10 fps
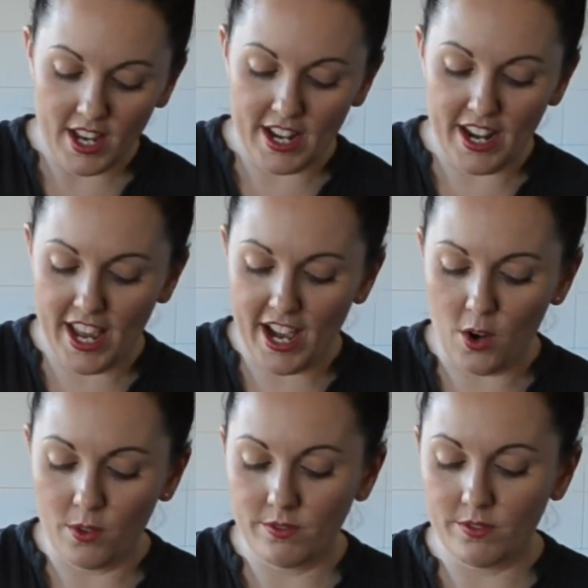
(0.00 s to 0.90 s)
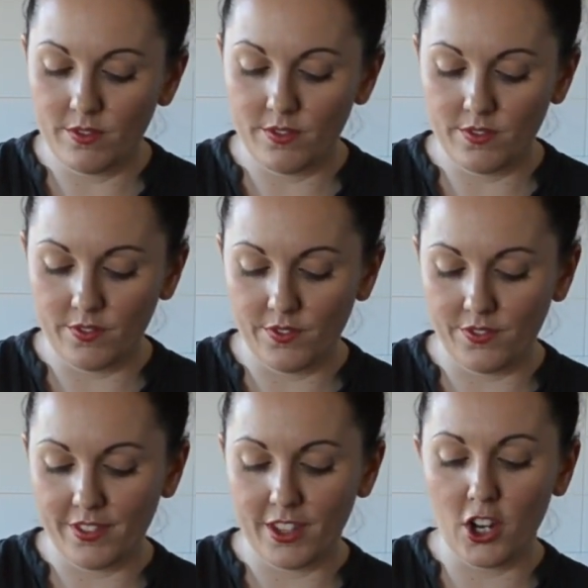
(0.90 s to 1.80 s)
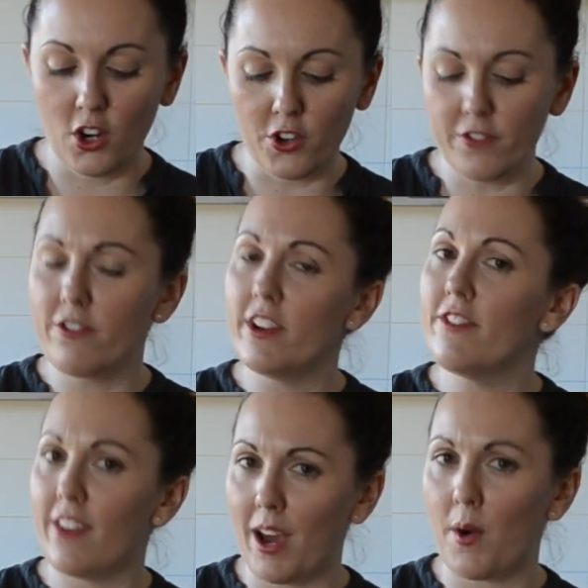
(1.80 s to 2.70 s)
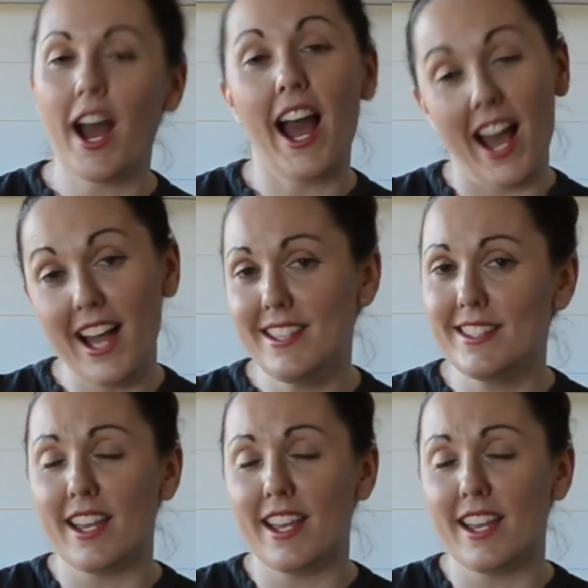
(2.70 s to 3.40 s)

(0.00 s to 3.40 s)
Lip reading: Now, gluten-free flour has